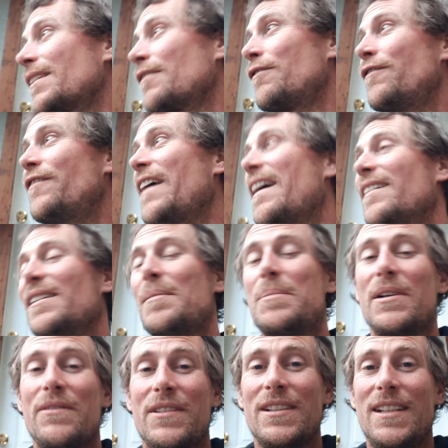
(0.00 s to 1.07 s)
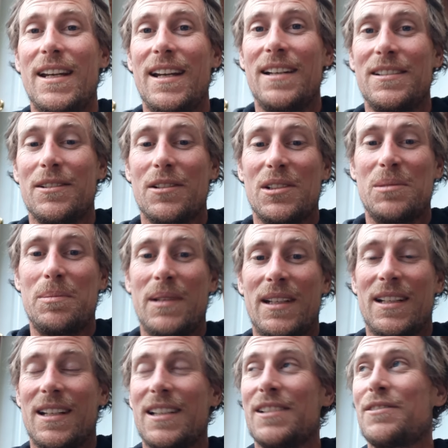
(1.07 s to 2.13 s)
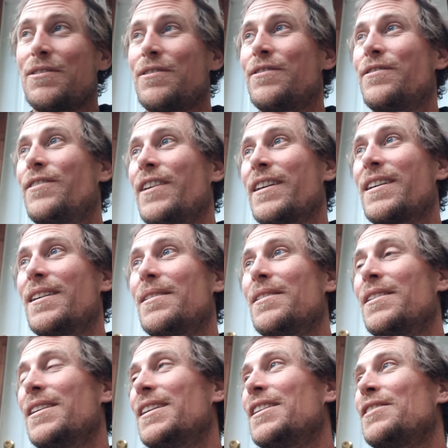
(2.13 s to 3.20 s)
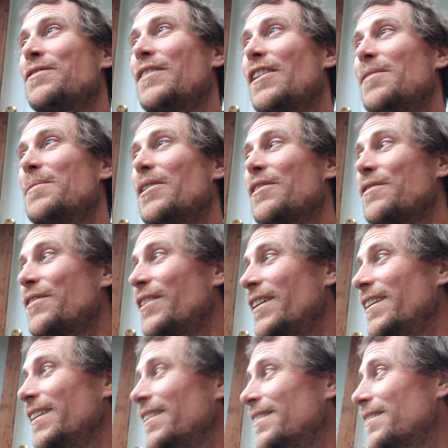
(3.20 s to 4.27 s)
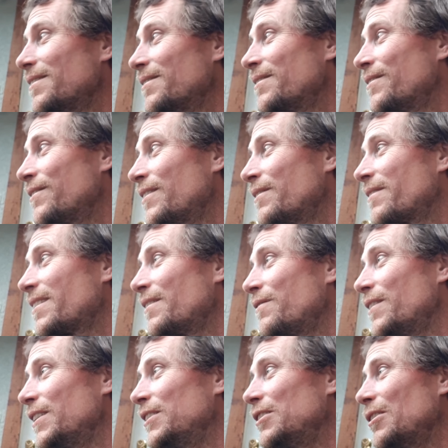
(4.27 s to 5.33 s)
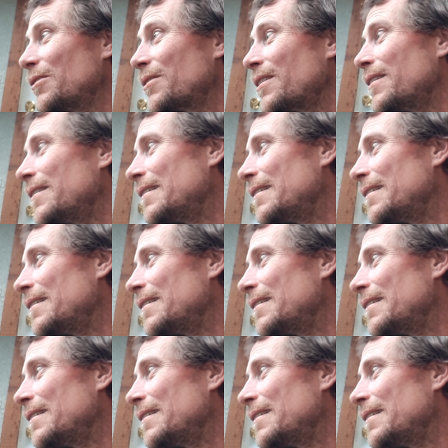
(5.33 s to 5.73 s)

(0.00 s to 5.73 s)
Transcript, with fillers: foul up of the day, so to speak. It is fuck up, uh, or it is foul mouth Friday. So what have we got for a joke?